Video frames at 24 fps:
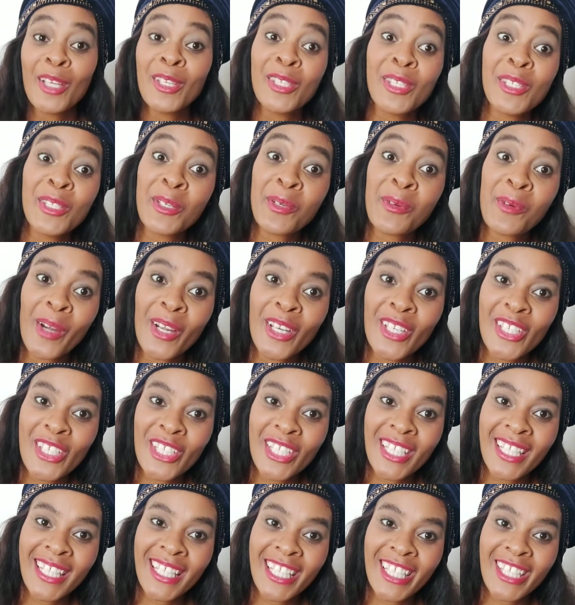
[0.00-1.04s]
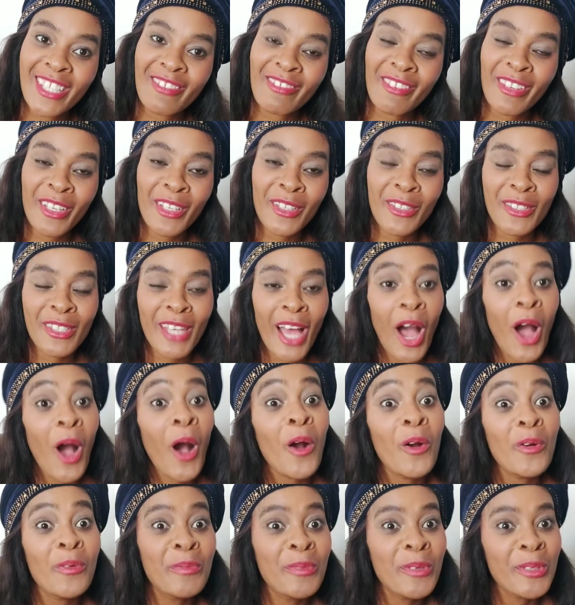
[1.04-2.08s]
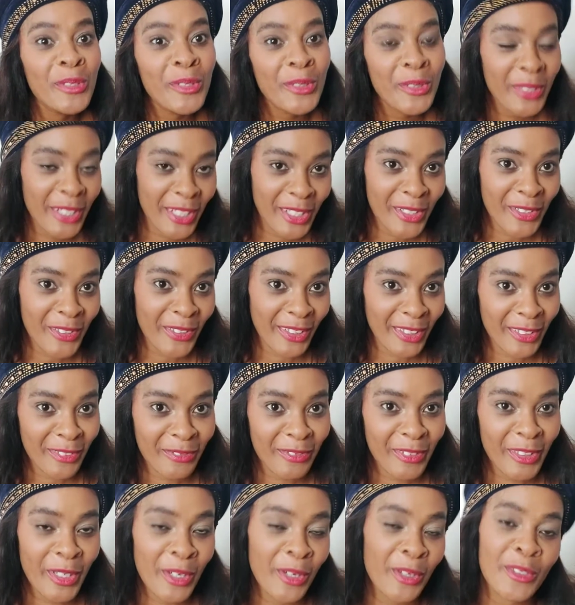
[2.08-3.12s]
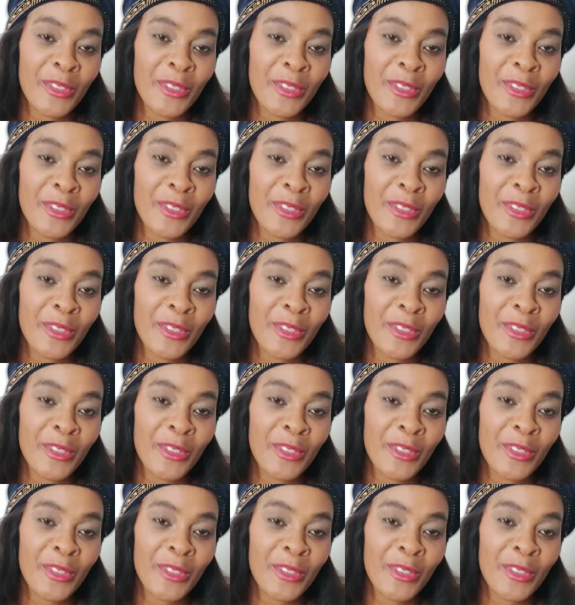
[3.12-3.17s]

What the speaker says: to watch these videos. I hope you do enjoy the video.